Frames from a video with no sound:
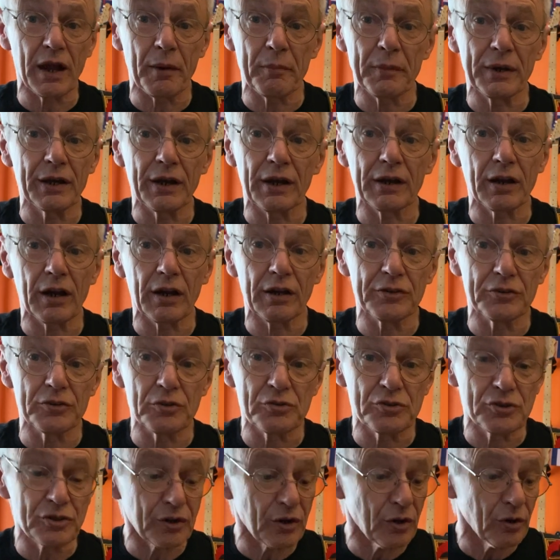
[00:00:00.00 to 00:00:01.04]
I mean, I can't do
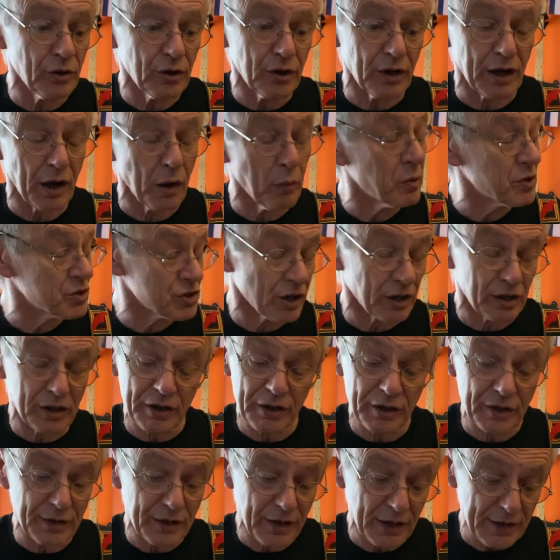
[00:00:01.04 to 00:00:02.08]
score. I wish I
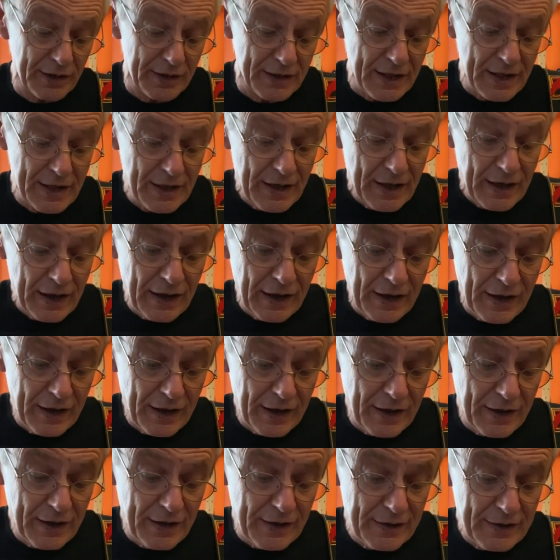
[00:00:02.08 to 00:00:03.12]
could,
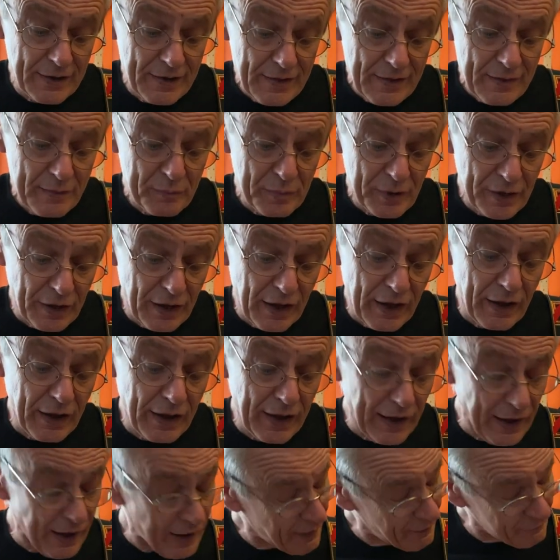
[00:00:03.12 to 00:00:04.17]
uh, but I,
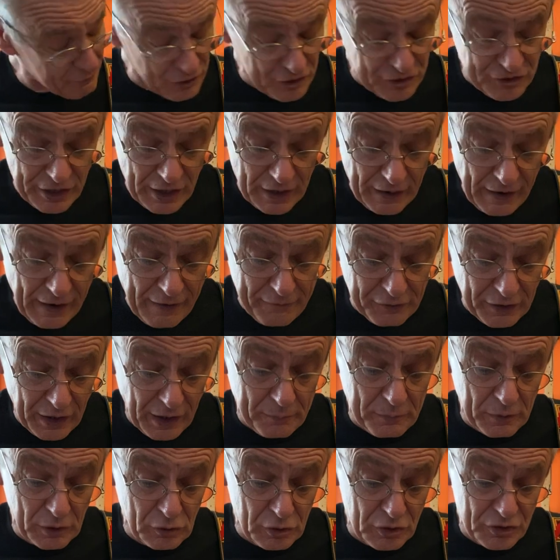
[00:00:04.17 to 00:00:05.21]
I, have to say I have
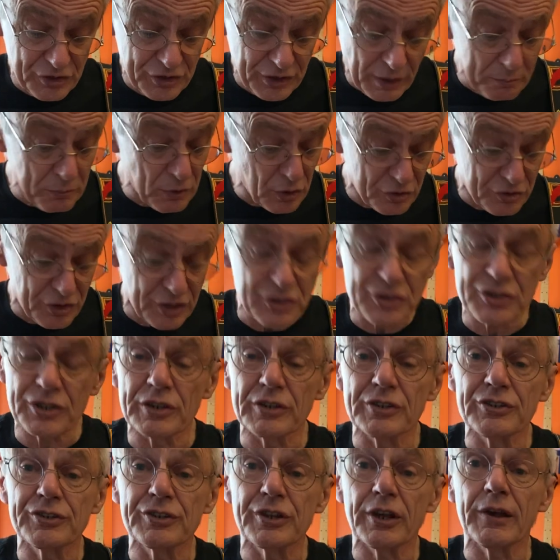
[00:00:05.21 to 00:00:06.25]
come across some
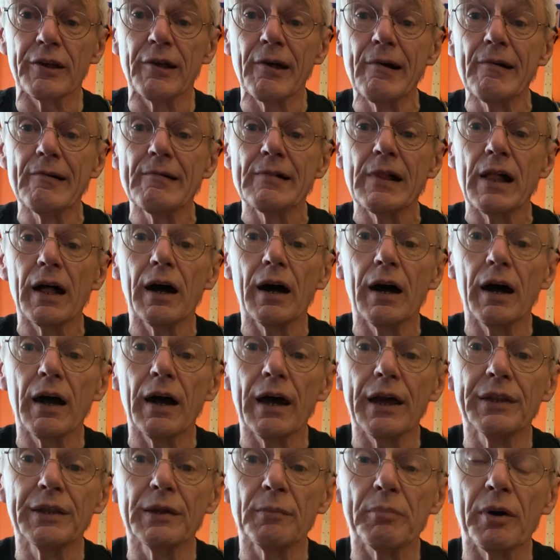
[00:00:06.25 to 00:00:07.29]
musicians. Uh,
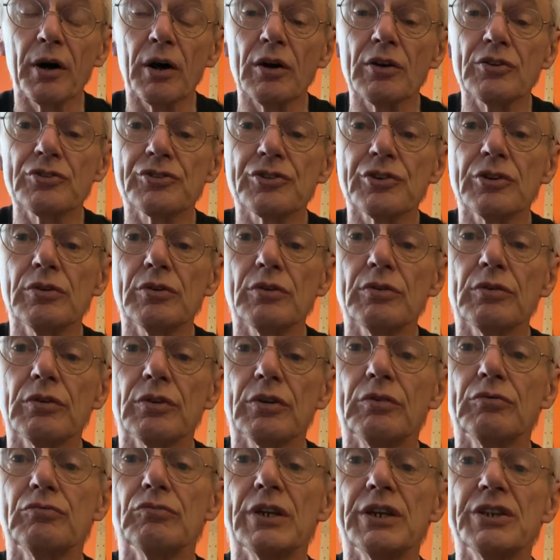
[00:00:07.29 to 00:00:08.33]
in the past, who
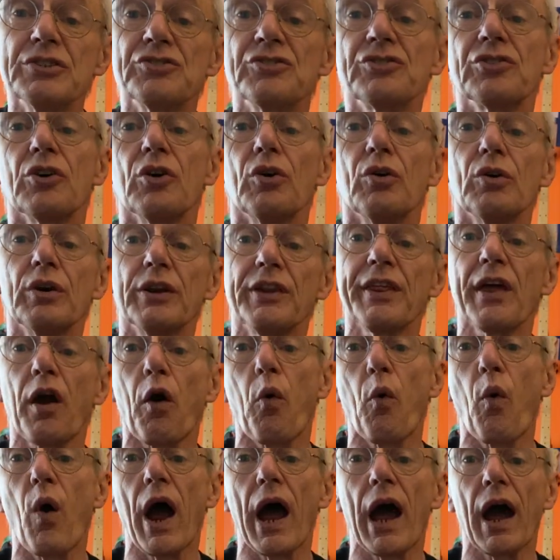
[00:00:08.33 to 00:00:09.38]
can read score and think,
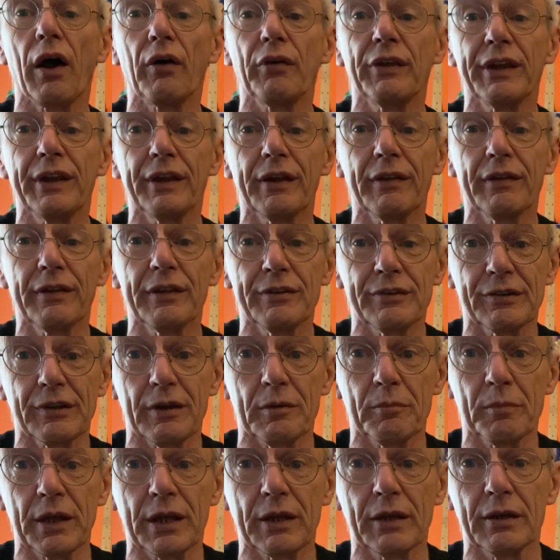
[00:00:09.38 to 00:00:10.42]
oh, wow, you know, these can
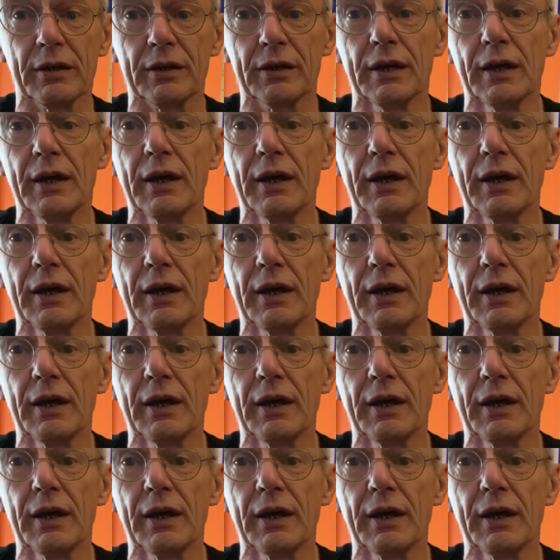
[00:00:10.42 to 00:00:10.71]
be good.